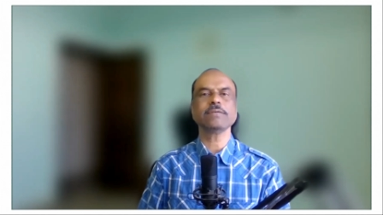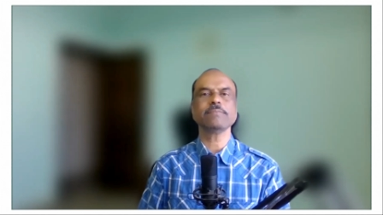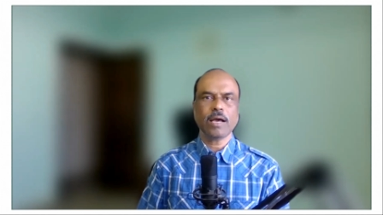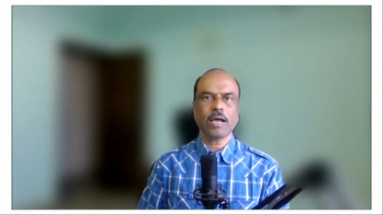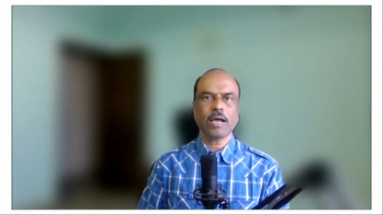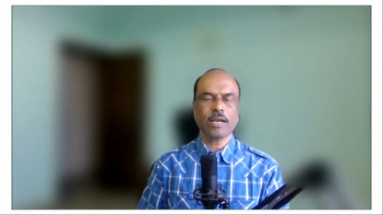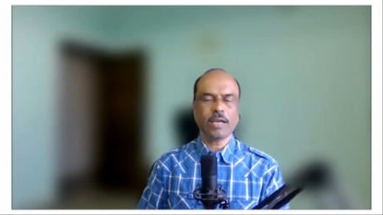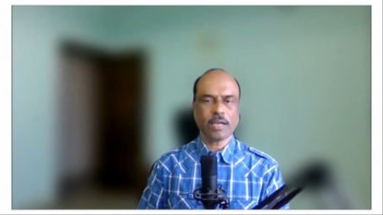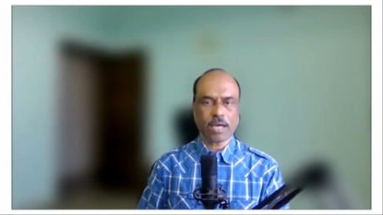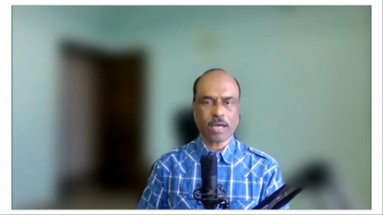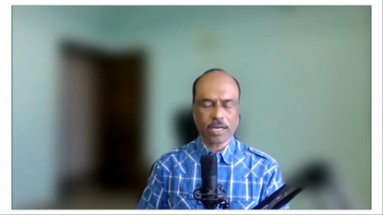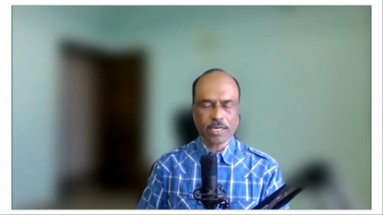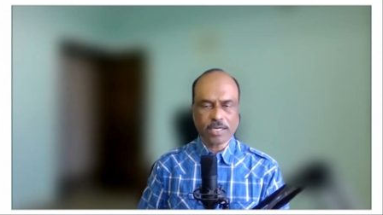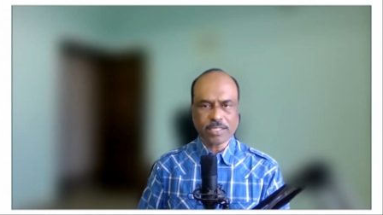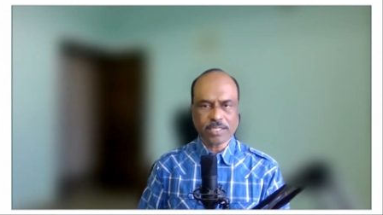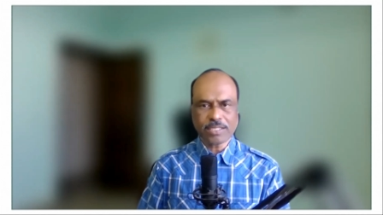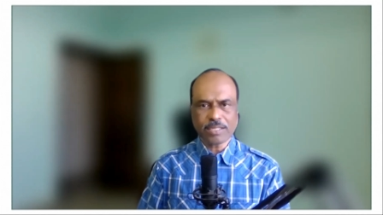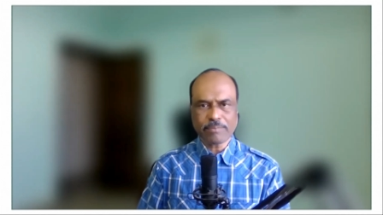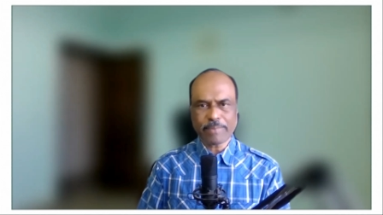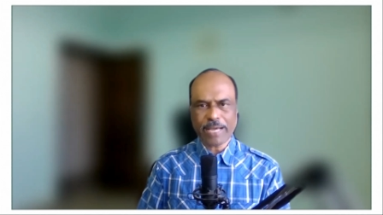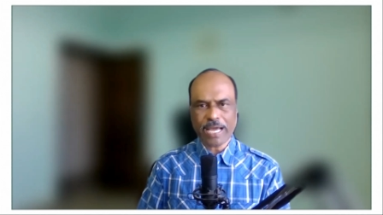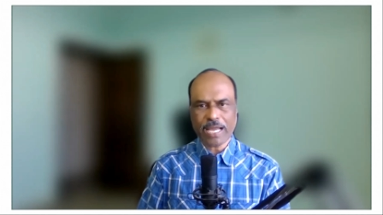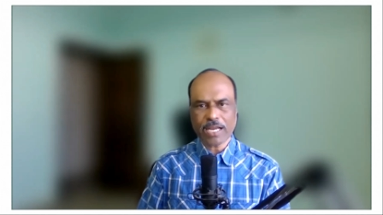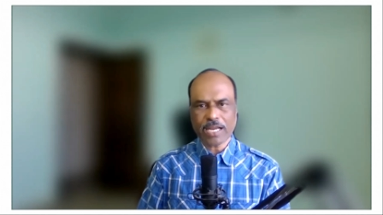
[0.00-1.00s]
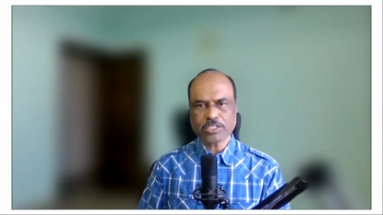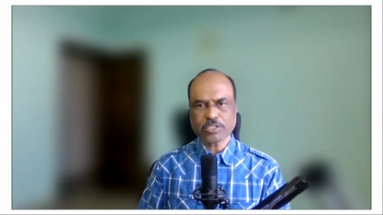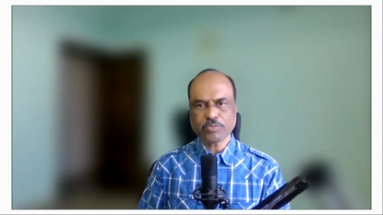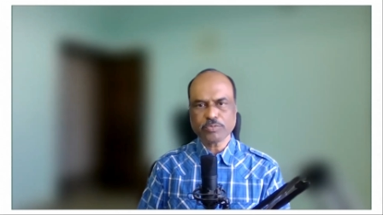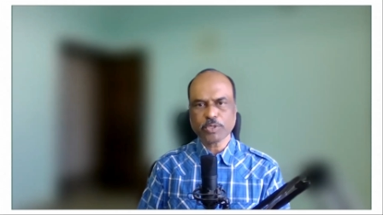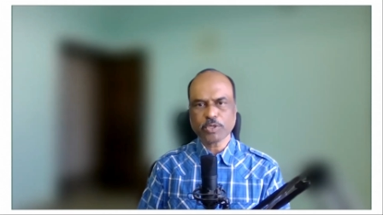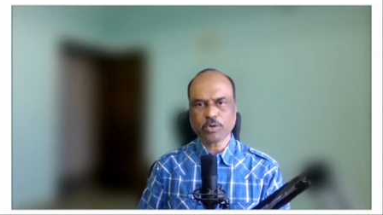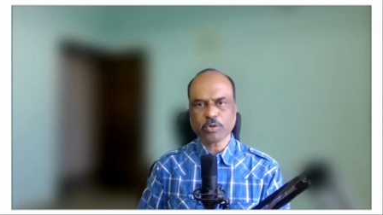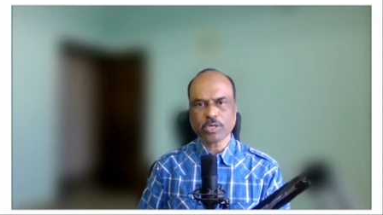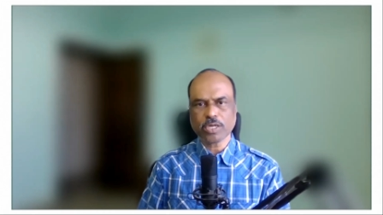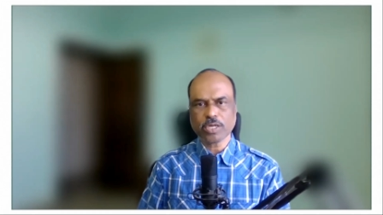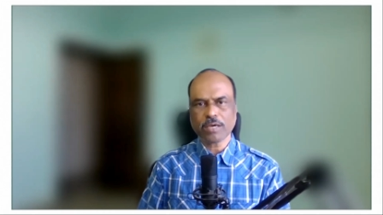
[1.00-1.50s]
And under the
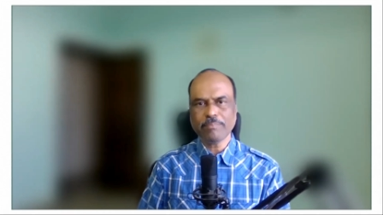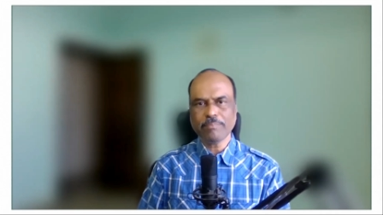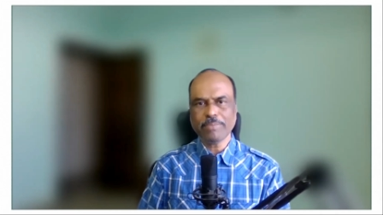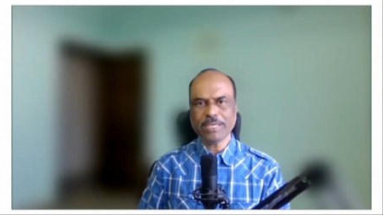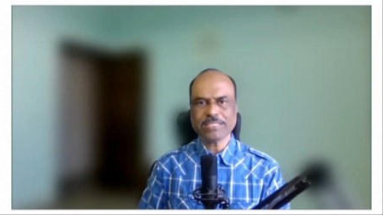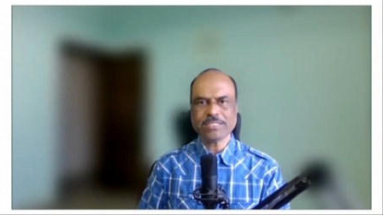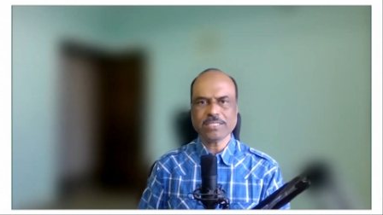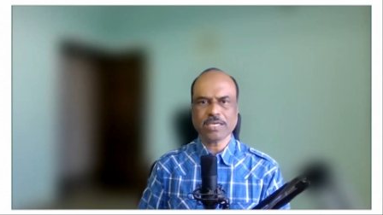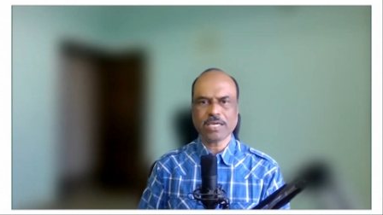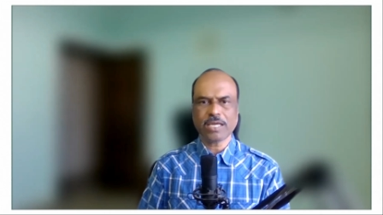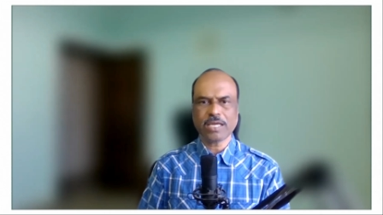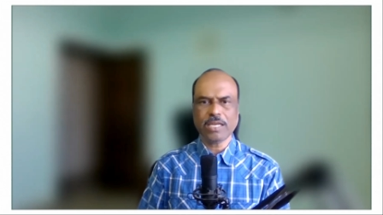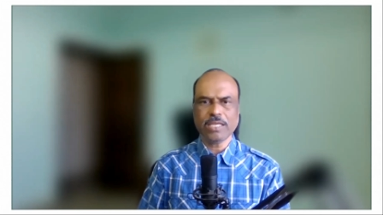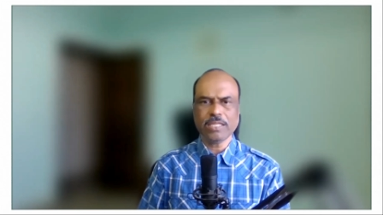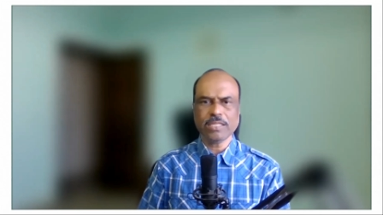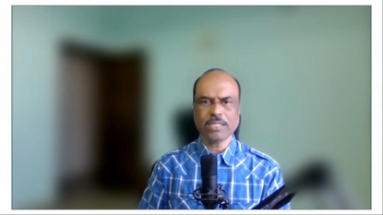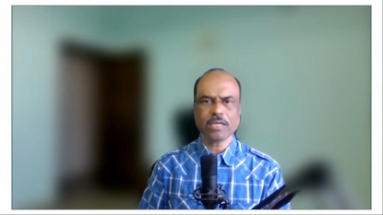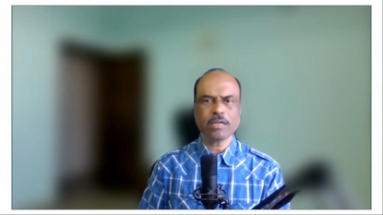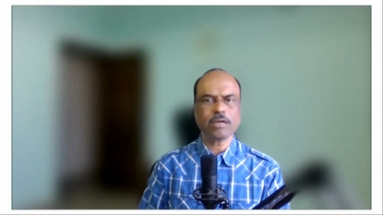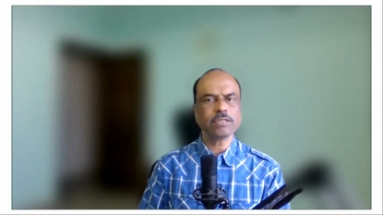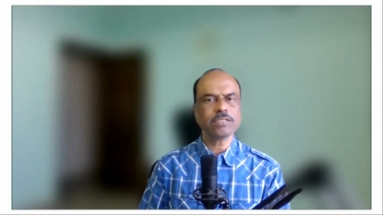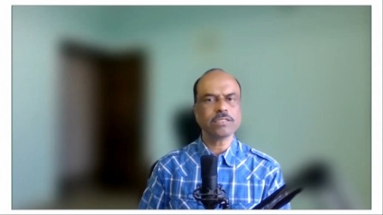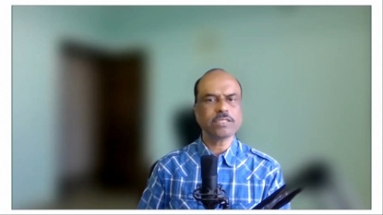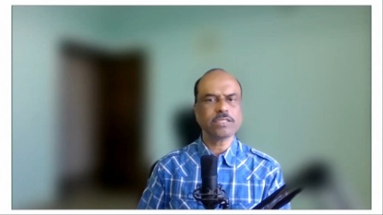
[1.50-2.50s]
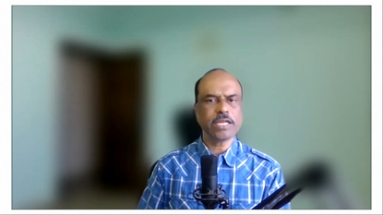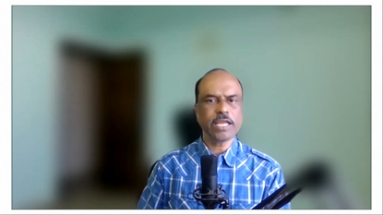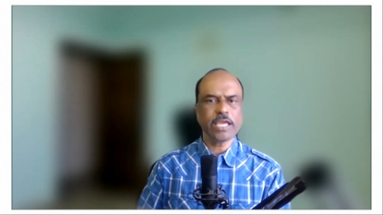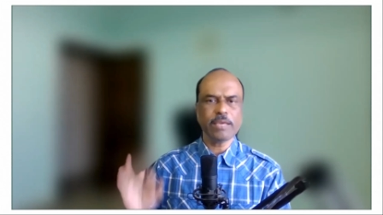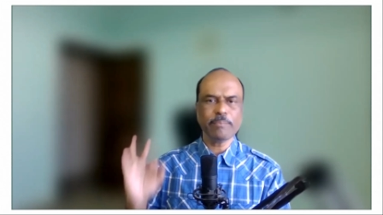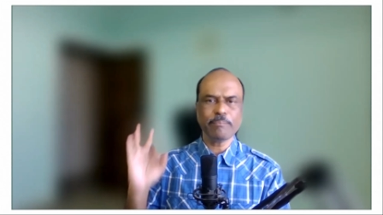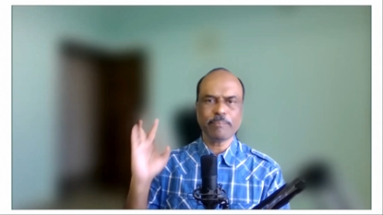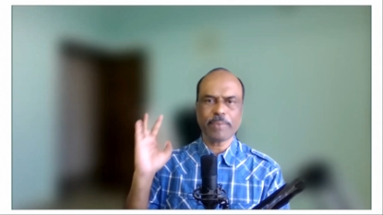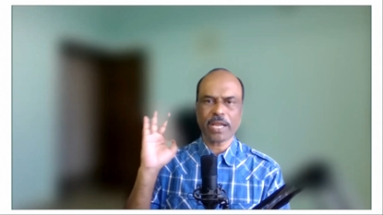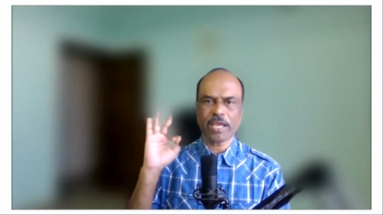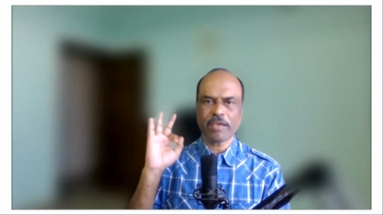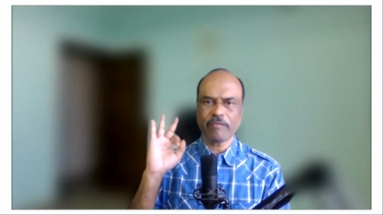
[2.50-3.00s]
management quota, basically, there are
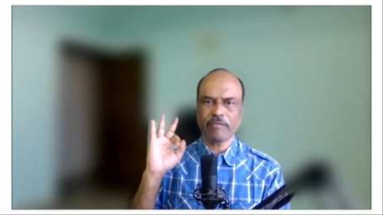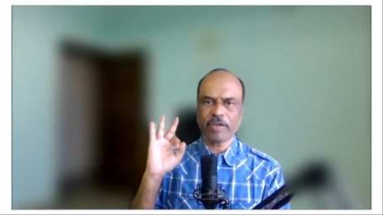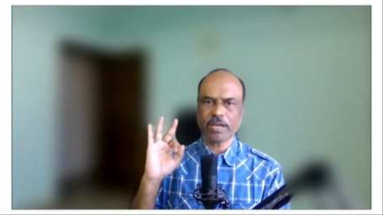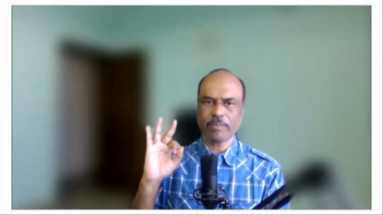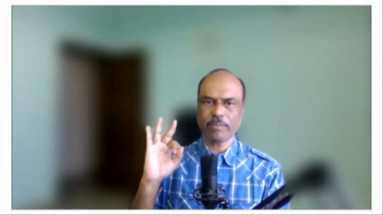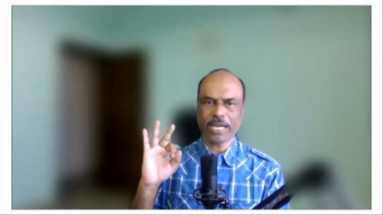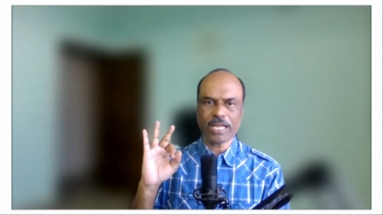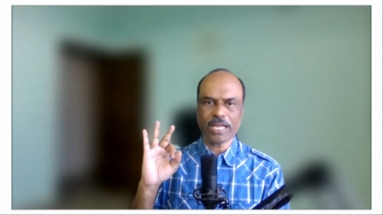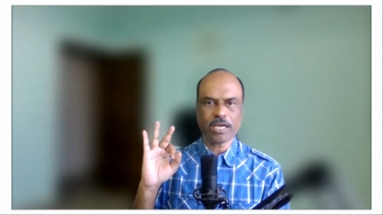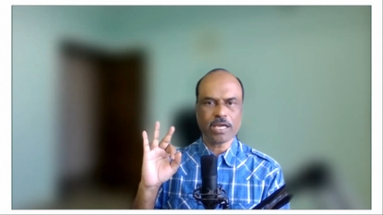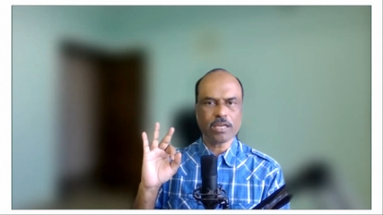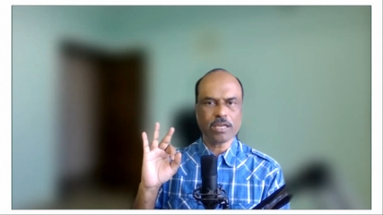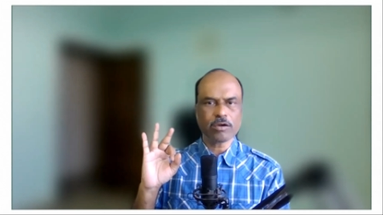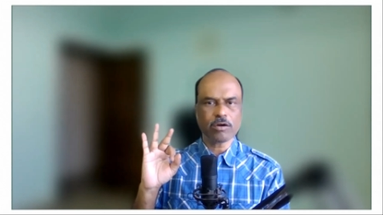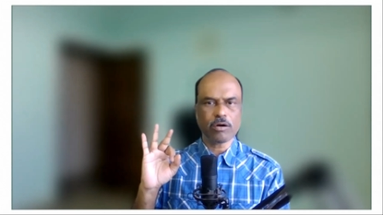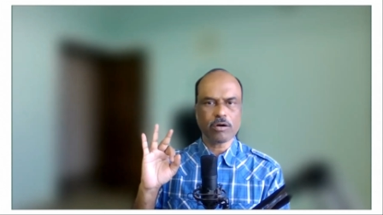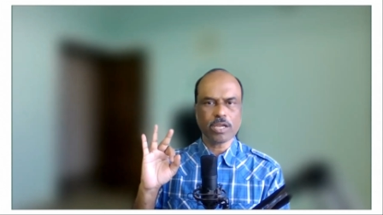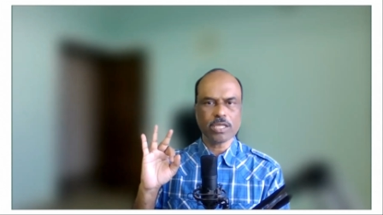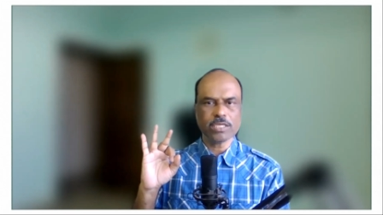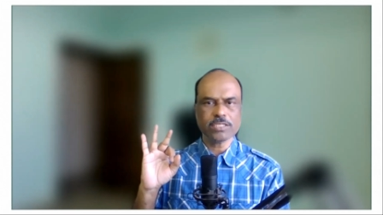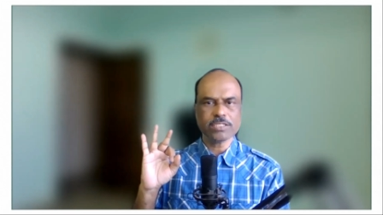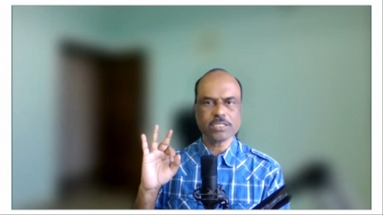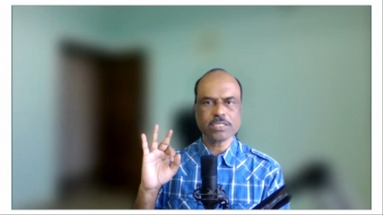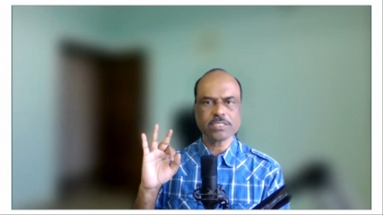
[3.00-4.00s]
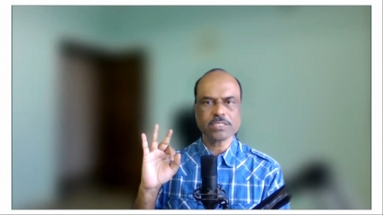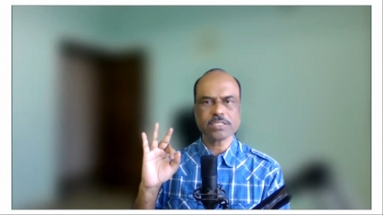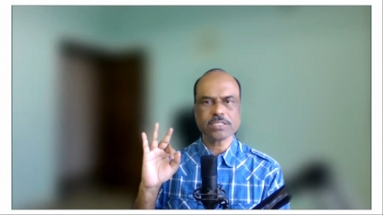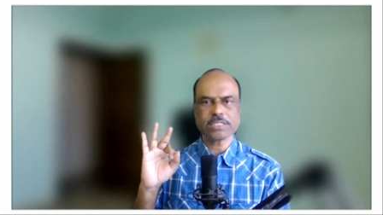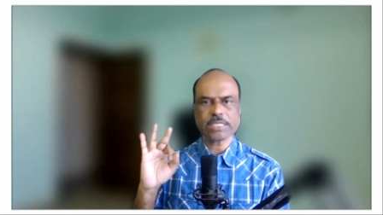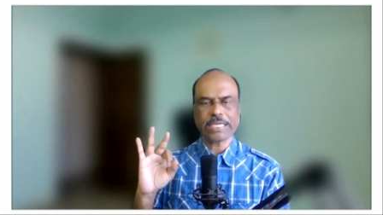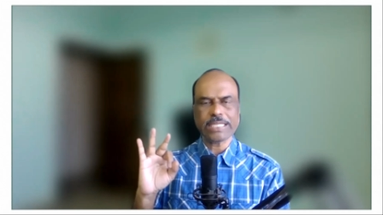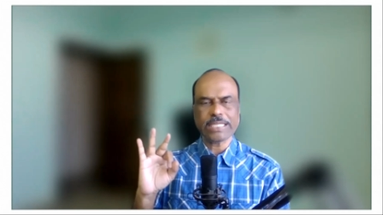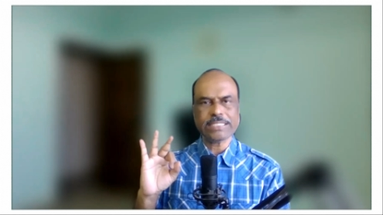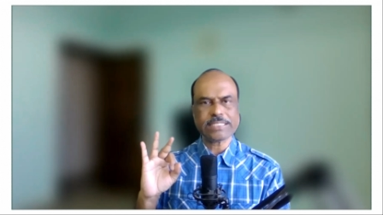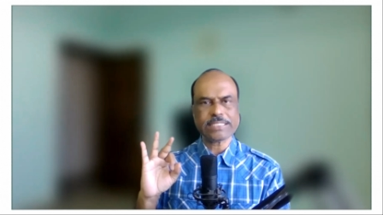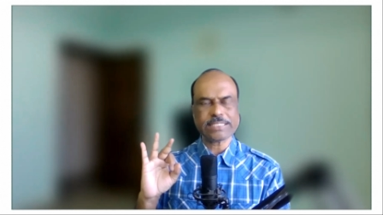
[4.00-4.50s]
three private medical
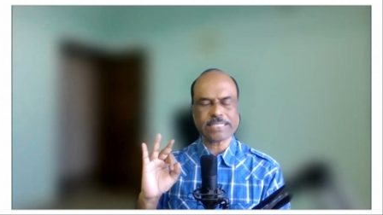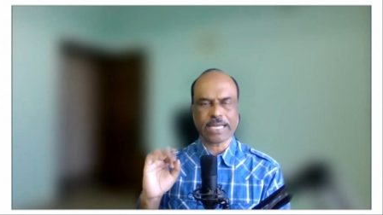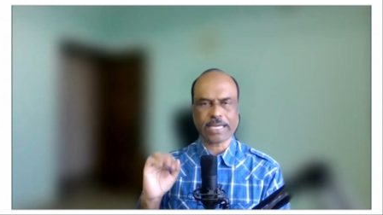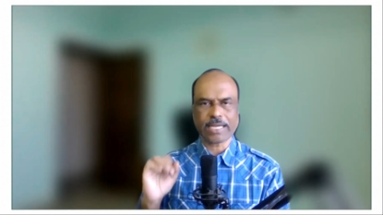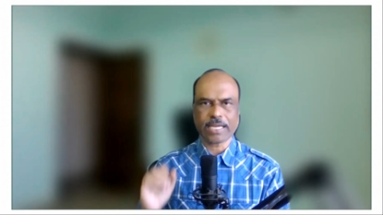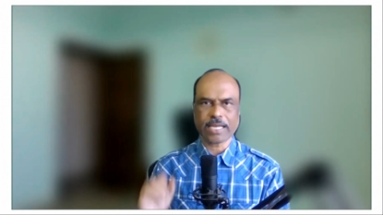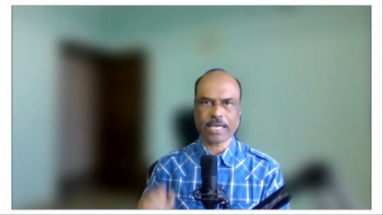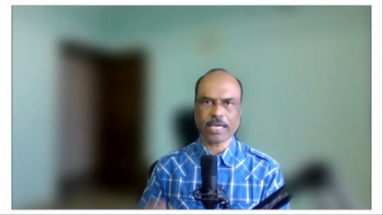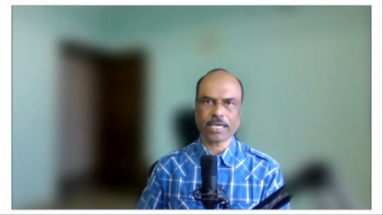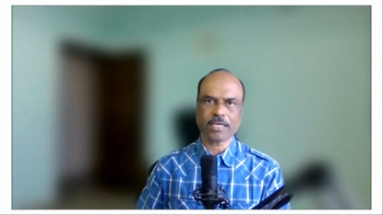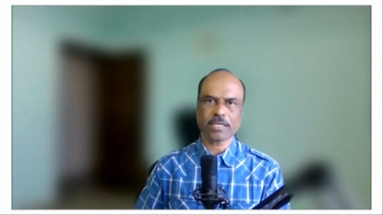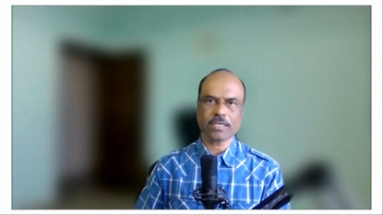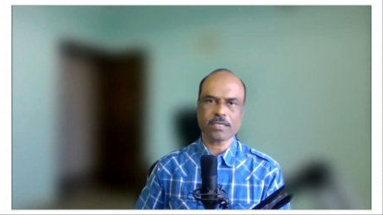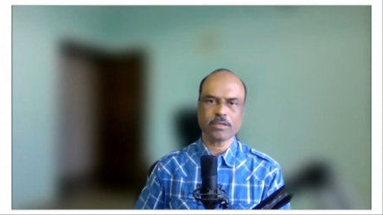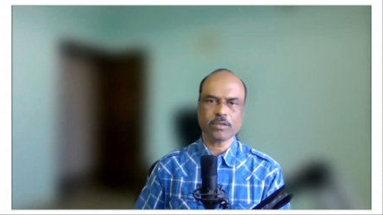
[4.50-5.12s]
colleges in CENTAC,